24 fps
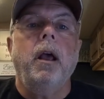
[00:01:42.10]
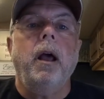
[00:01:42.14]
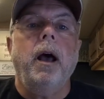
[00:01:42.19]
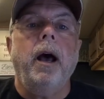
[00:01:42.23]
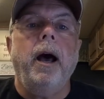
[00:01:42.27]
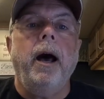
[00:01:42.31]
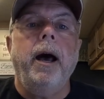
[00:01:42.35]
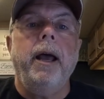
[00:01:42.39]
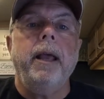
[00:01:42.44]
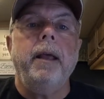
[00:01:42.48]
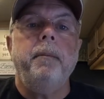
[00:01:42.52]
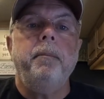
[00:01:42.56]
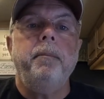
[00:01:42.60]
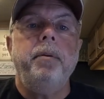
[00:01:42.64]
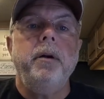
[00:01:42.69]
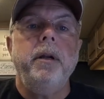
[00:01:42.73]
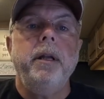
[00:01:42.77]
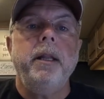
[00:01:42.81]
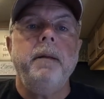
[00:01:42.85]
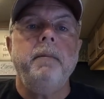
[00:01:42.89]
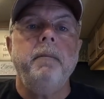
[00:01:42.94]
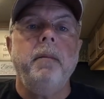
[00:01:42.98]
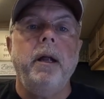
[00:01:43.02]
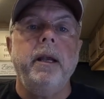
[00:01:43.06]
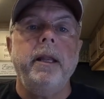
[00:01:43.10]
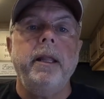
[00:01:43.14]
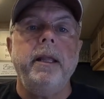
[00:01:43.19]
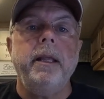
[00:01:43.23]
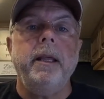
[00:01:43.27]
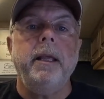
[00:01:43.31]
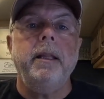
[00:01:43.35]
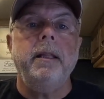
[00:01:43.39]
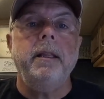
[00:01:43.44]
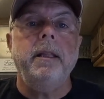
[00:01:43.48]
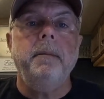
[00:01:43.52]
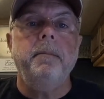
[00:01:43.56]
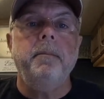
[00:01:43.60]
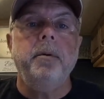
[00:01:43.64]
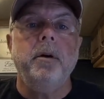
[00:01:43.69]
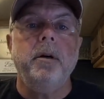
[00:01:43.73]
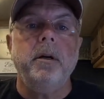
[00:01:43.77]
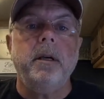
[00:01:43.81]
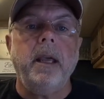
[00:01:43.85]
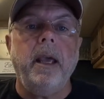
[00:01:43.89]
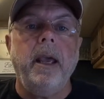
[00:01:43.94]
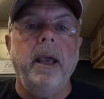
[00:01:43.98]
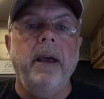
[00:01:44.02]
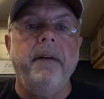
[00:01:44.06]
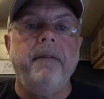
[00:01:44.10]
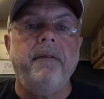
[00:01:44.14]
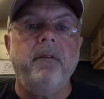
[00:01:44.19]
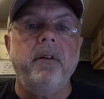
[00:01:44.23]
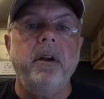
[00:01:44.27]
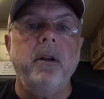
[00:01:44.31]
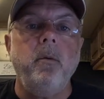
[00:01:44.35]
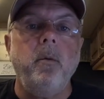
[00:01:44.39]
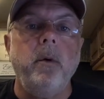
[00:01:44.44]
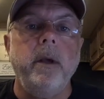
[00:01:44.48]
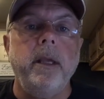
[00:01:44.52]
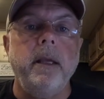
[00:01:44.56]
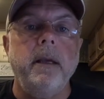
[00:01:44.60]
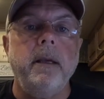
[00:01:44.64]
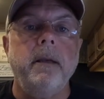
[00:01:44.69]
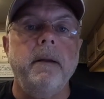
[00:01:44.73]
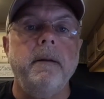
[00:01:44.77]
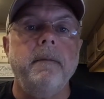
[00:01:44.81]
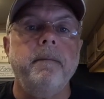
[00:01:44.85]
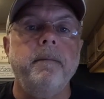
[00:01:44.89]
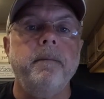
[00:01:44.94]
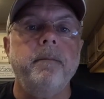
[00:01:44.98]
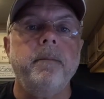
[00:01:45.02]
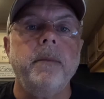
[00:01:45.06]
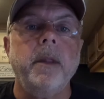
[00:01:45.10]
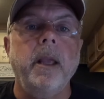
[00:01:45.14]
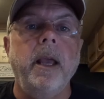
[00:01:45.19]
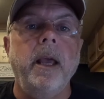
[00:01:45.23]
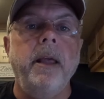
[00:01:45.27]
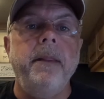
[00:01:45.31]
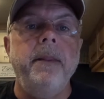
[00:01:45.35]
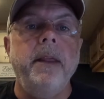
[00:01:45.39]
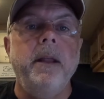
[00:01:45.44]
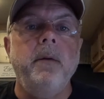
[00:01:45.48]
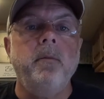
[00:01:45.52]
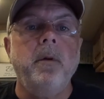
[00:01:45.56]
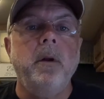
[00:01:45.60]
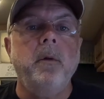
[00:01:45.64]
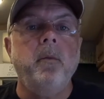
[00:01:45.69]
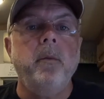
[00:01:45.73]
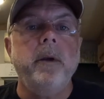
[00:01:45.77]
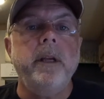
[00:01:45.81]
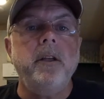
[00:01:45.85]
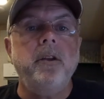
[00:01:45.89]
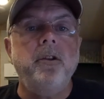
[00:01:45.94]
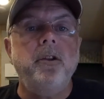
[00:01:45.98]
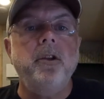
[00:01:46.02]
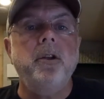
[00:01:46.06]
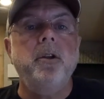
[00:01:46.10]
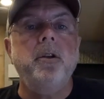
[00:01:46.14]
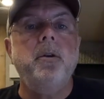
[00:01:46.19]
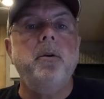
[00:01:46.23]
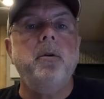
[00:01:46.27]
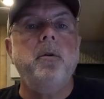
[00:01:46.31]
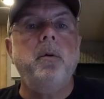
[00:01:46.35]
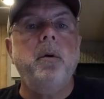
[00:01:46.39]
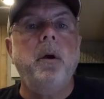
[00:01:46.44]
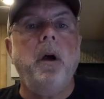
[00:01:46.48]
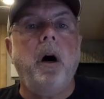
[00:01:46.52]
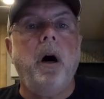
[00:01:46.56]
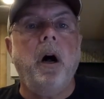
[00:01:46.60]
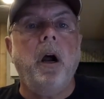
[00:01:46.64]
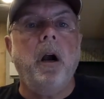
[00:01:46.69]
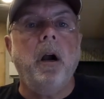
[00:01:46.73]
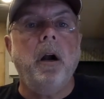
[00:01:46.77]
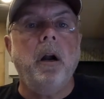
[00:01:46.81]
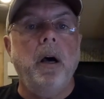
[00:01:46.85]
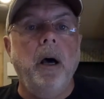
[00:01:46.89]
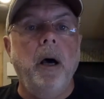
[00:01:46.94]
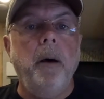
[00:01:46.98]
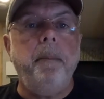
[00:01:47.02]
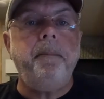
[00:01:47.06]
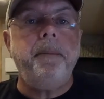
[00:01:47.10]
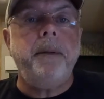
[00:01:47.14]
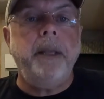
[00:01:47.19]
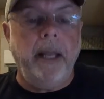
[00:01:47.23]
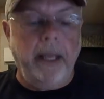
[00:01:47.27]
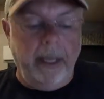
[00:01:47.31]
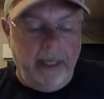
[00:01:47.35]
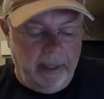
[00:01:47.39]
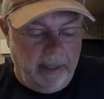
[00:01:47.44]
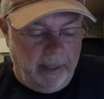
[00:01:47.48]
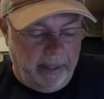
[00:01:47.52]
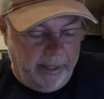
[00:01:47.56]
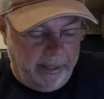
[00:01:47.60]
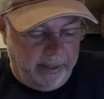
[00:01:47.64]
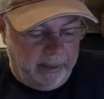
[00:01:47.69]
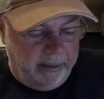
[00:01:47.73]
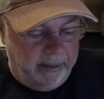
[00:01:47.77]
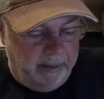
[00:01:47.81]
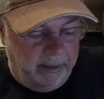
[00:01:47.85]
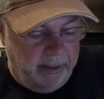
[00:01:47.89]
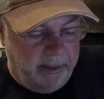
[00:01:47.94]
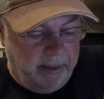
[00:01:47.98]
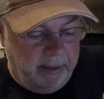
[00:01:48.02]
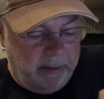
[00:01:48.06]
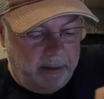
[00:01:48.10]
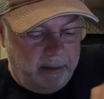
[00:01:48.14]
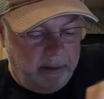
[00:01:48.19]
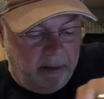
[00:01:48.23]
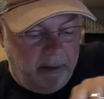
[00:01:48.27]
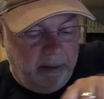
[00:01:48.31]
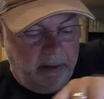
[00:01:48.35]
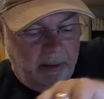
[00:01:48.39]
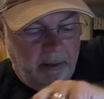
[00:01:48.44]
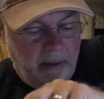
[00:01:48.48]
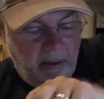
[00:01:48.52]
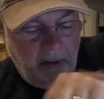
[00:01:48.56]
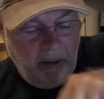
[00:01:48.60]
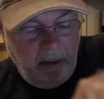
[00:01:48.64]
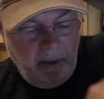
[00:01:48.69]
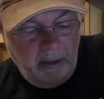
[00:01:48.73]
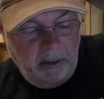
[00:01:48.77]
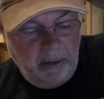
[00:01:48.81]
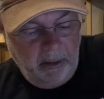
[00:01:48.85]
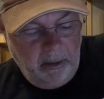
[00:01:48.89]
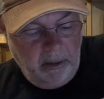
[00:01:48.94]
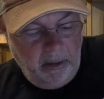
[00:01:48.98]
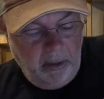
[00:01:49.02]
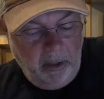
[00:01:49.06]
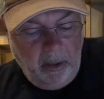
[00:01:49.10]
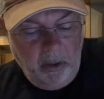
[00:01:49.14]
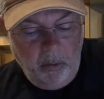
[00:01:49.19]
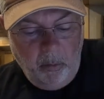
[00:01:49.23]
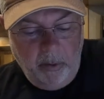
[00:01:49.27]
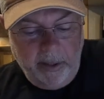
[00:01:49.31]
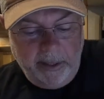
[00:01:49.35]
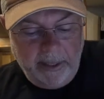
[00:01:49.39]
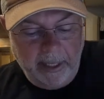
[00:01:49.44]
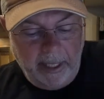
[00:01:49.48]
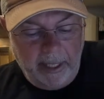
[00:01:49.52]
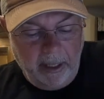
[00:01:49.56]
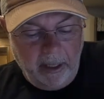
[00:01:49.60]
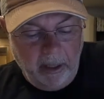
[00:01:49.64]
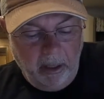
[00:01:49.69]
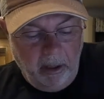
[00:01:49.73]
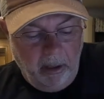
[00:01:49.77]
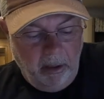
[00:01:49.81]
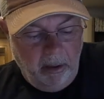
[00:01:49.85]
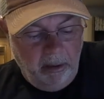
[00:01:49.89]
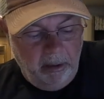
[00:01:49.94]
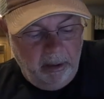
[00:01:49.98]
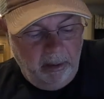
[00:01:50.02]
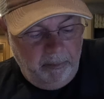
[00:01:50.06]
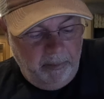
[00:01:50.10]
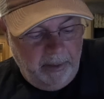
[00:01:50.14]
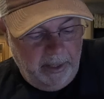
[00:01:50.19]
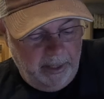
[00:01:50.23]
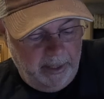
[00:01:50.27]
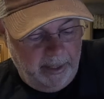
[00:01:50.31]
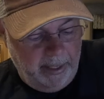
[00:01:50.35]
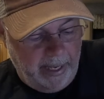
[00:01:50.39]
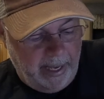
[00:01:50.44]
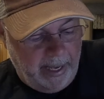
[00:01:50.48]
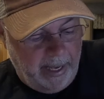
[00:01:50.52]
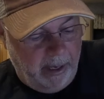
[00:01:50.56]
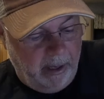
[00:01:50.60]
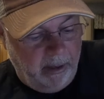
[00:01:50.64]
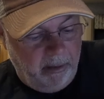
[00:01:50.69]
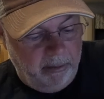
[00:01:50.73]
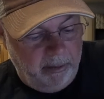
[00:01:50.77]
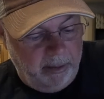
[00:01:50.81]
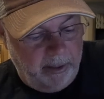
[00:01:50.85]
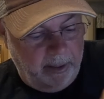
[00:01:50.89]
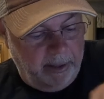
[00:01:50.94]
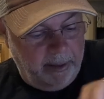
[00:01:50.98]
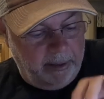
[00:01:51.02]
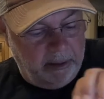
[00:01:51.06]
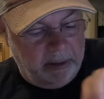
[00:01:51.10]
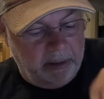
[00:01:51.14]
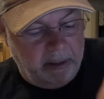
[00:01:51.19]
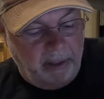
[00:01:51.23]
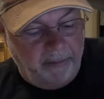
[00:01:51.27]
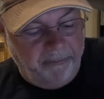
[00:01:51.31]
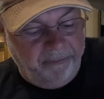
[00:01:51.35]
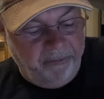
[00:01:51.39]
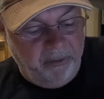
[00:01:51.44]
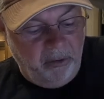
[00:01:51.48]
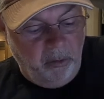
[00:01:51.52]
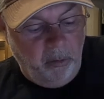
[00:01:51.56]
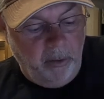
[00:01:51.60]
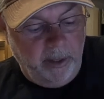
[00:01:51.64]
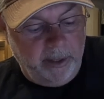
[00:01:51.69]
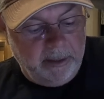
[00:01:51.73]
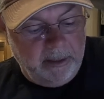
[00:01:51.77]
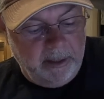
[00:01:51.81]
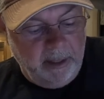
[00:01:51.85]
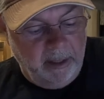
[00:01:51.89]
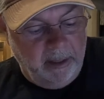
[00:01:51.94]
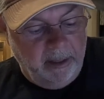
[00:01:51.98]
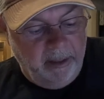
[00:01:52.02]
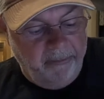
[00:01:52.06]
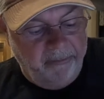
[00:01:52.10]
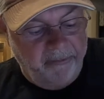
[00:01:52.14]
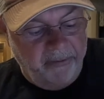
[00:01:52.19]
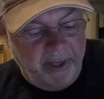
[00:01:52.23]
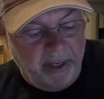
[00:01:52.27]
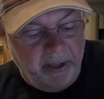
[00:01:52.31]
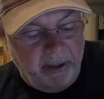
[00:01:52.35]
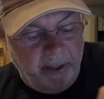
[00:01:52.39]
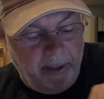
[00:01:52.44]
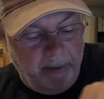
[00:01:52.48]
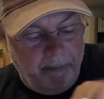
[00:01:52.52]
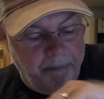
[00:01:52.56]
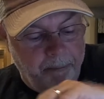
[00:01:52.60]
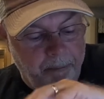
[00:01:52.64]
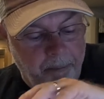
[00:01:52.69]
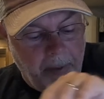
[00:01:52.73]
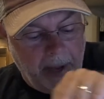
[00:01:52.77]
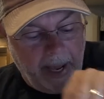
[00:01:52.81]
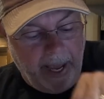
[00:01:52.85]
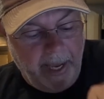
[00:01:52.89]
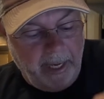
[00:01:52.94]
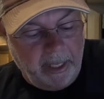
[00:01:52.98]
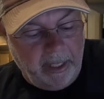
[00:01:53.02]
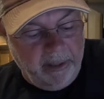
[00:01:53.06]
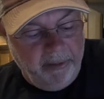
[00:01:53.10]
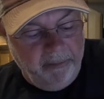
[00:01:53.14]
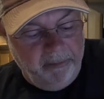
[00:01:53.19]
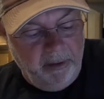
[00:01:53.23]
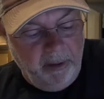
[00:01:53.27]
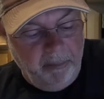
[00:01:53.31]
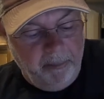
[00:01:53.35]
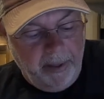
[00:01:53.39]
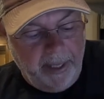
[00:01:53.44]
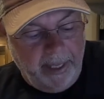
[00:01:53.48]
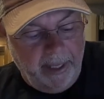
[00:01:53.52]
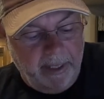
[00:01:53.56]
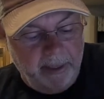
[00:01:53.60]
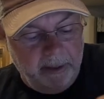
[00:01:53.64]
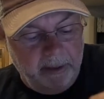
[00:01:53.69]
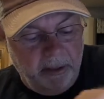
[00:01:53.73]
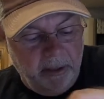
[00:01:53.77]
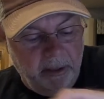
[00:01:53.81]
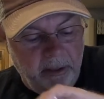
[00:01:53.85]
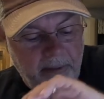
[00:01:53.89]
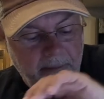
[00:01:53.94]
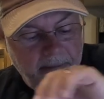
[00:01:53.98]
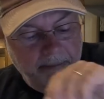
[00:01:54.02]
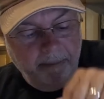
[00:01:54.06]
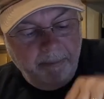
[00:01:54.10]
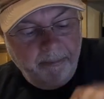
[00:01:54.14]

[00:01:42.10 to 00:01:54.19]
I am putting money in the book every week. And then when we do our update like this, we take all the money out except for what's in the very back of the binder.